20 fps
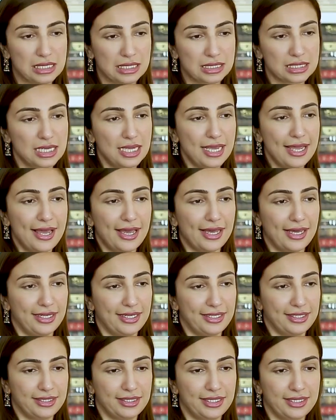that,
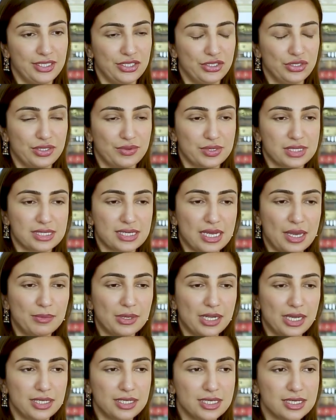you know, there was a time
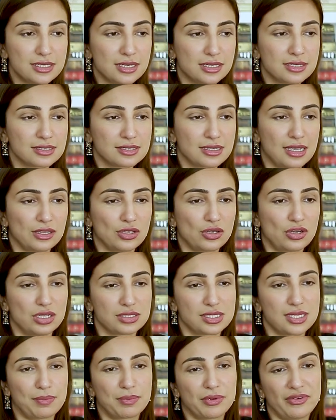when I didn't understand the
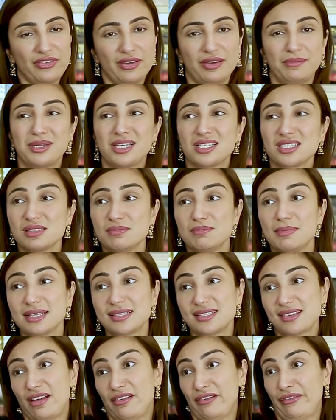concept of feminism
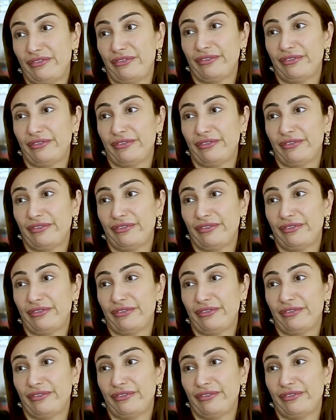myself.